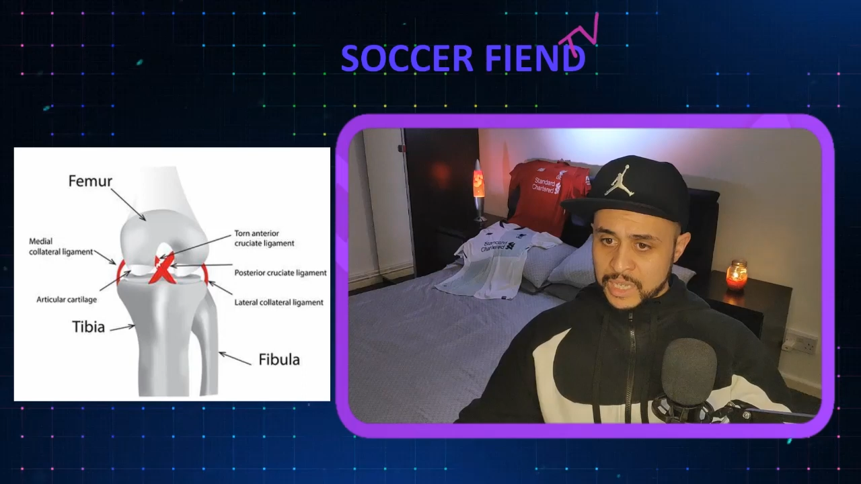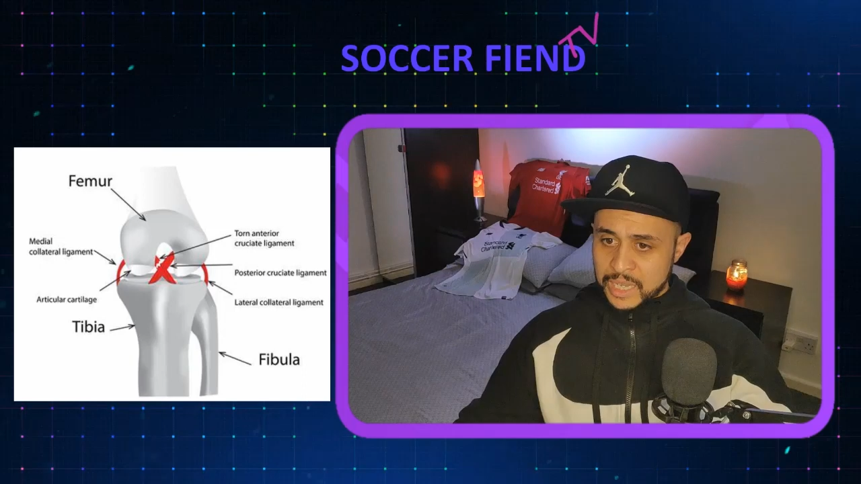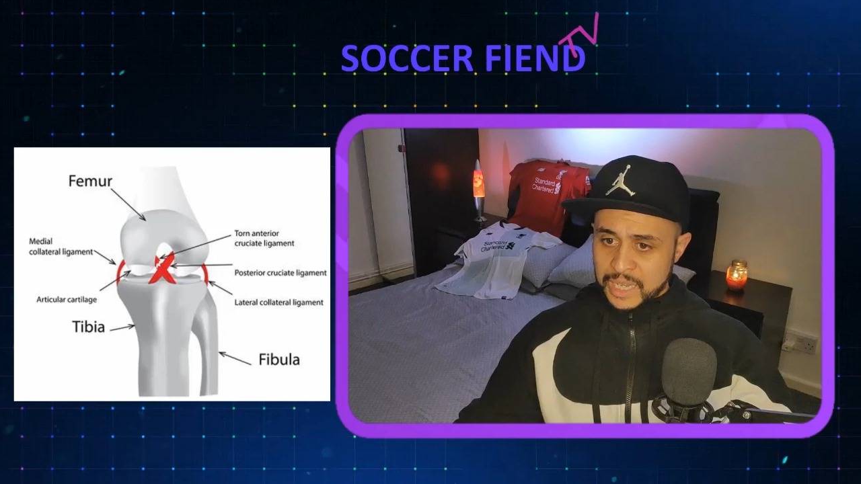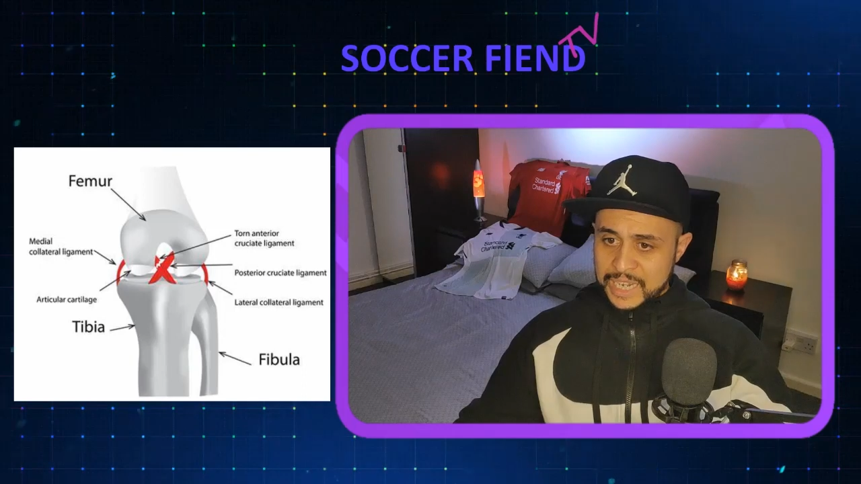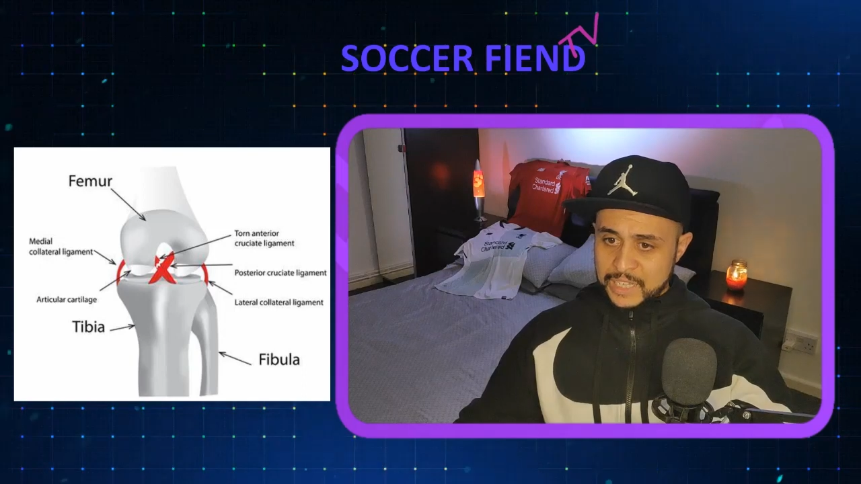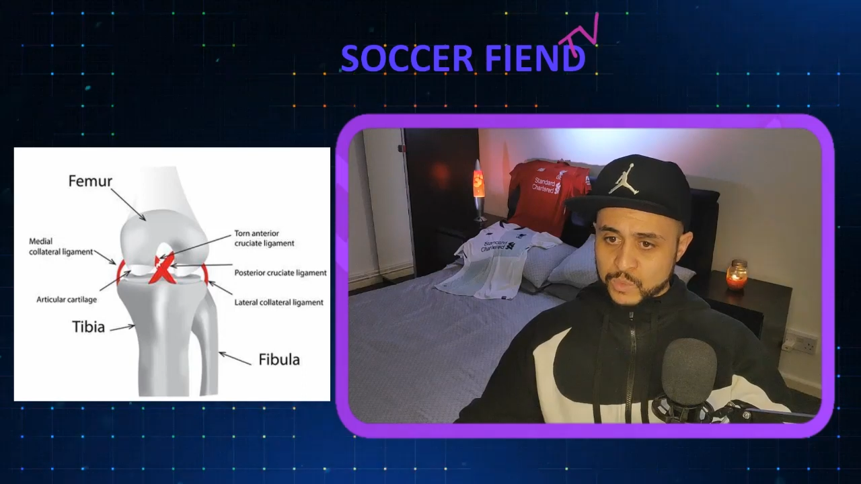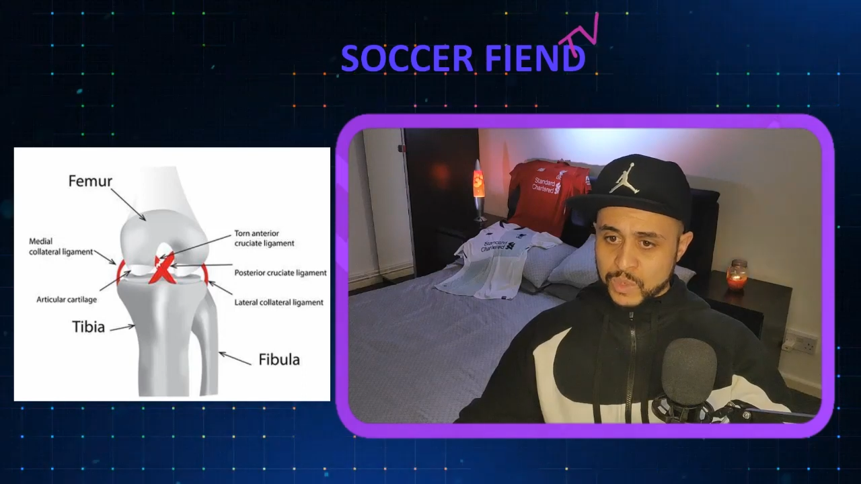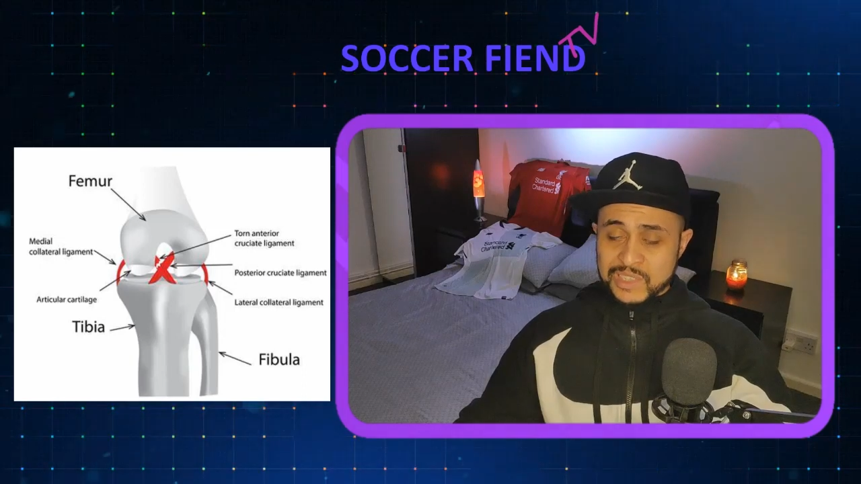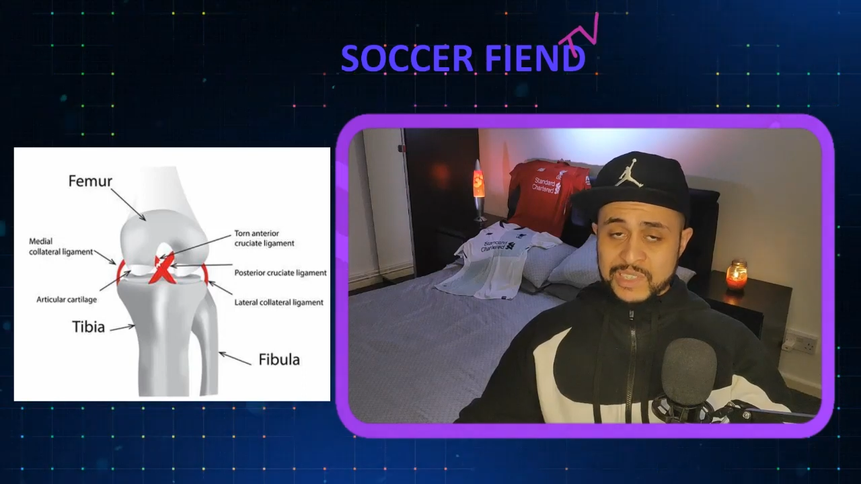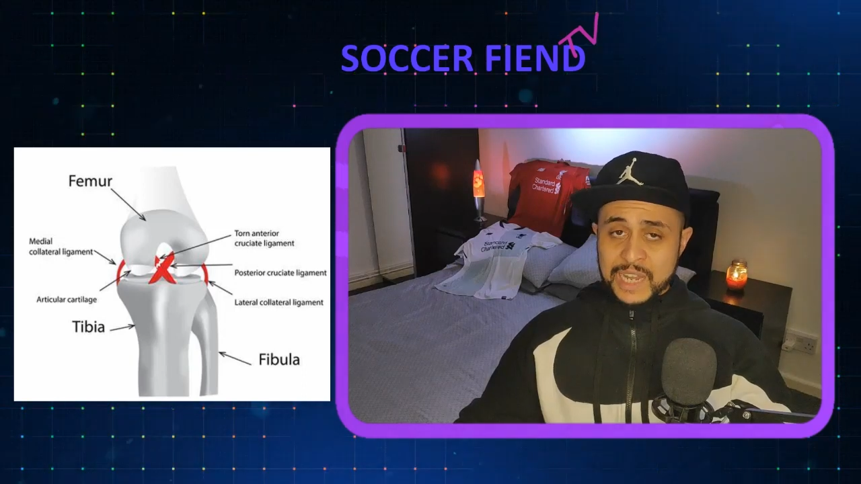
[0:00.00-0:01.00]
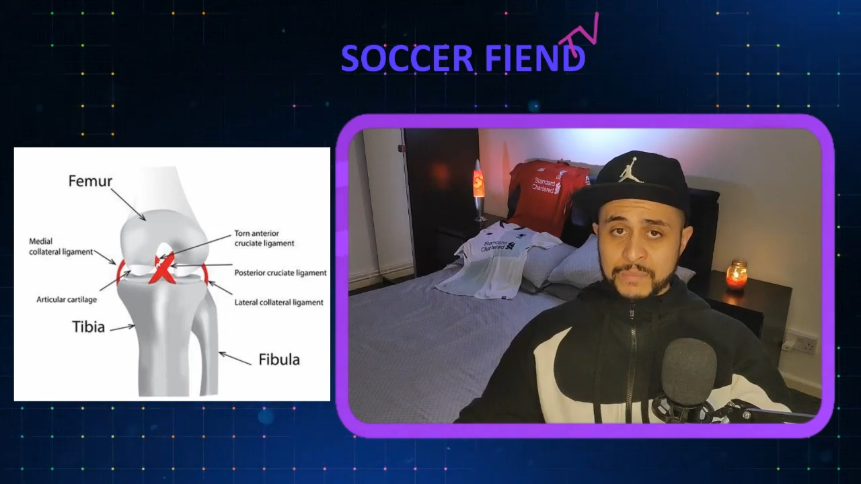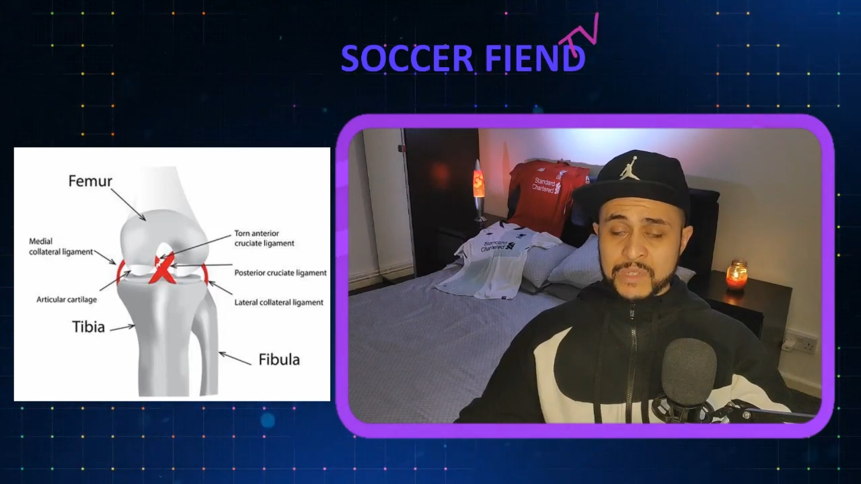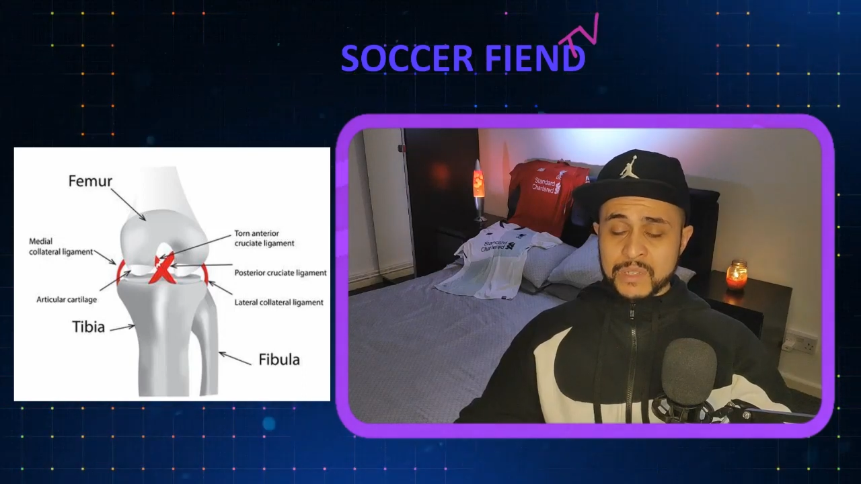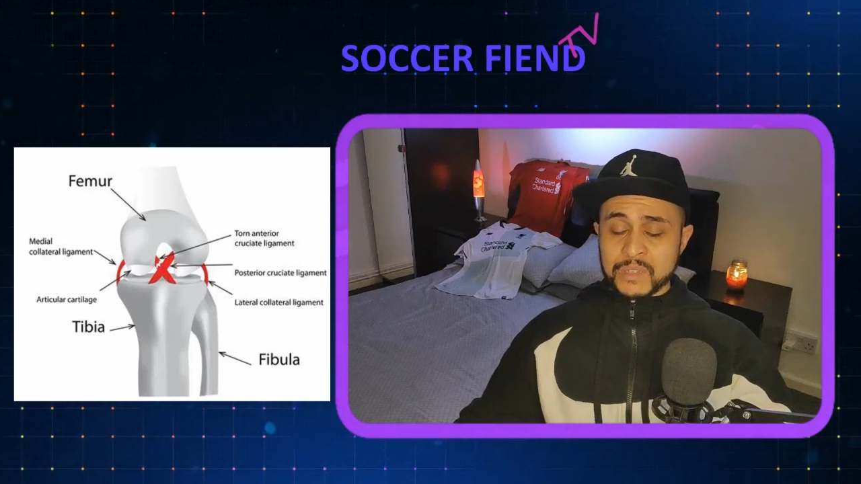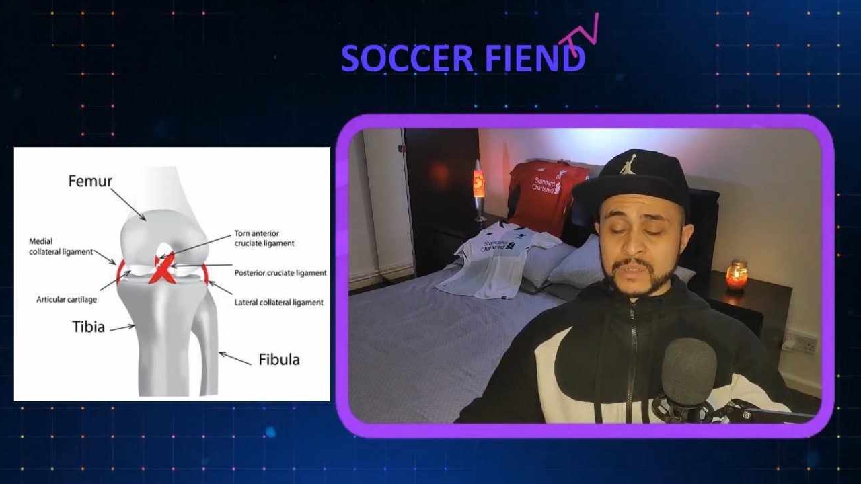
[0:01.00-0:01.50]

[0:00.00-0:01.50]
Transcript: and that's what snapped